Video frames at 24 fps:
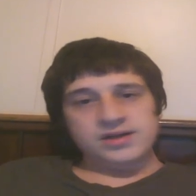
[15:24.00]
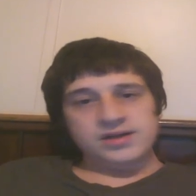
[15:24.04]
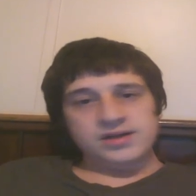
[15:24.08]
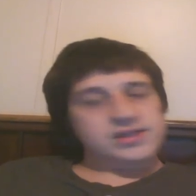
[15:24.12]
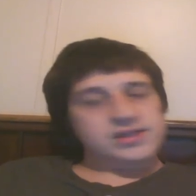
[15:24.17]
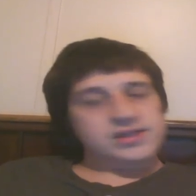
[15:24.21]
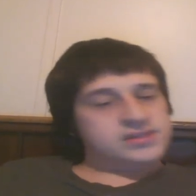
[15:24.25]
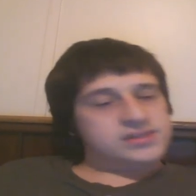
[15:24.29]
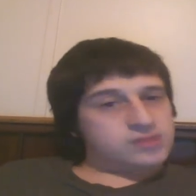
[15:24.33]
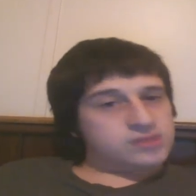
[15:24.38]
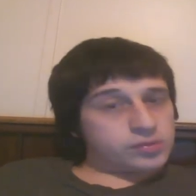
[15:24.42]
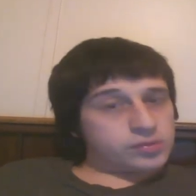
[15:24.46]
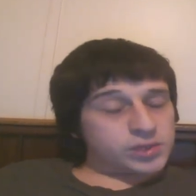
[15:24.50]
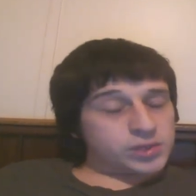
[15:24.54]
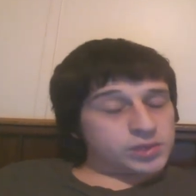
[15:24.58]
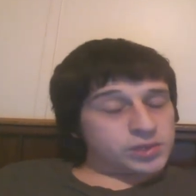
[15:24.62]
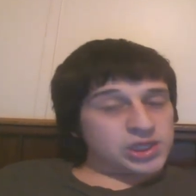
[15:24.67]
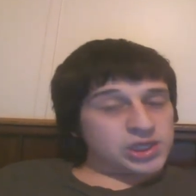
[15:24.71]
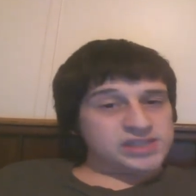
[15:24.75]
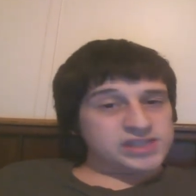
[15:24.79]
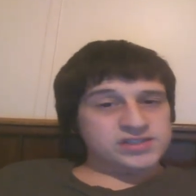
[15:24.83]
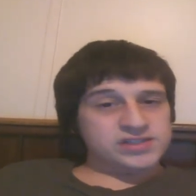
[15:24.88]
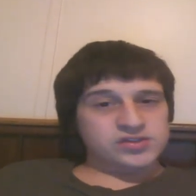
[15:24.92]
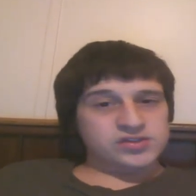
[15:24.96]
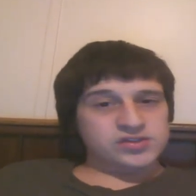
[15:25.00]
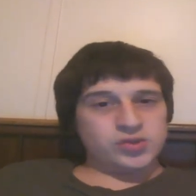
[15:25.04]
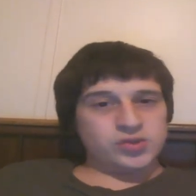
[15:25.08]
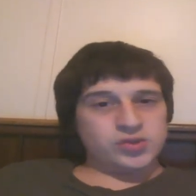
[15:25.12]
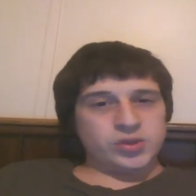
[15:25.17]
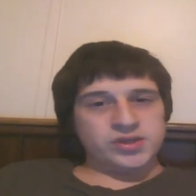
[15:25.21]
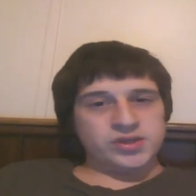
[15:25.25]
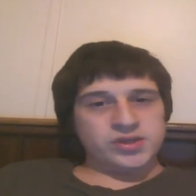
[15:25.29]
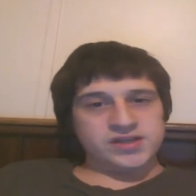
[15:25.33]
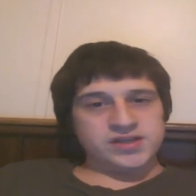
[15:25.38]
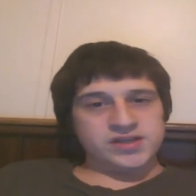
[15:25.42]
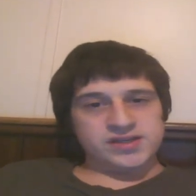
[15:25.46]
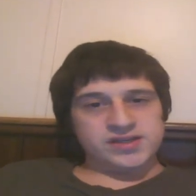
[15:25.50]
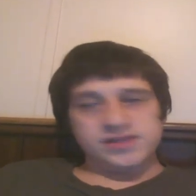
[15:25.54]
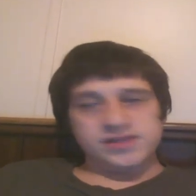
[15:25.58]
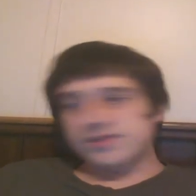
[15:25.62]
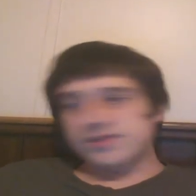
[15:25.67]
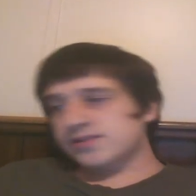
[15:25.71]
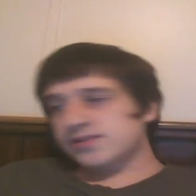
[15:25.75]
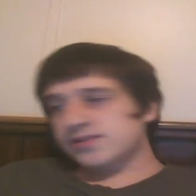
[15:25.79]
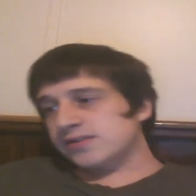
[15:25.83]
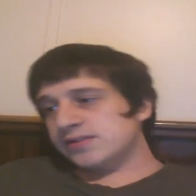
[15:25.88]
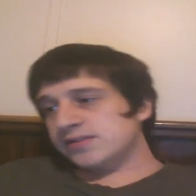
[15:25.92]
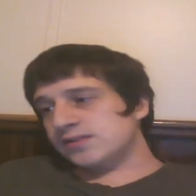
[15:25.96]
So I hope you guys enjoyed
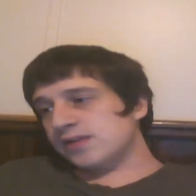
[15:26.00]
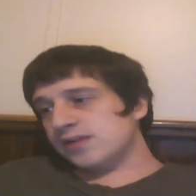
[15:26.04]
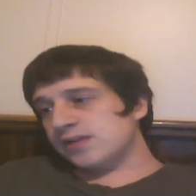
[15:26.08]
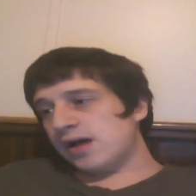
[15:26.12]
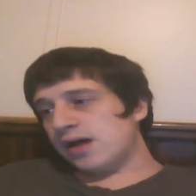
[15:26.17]
this.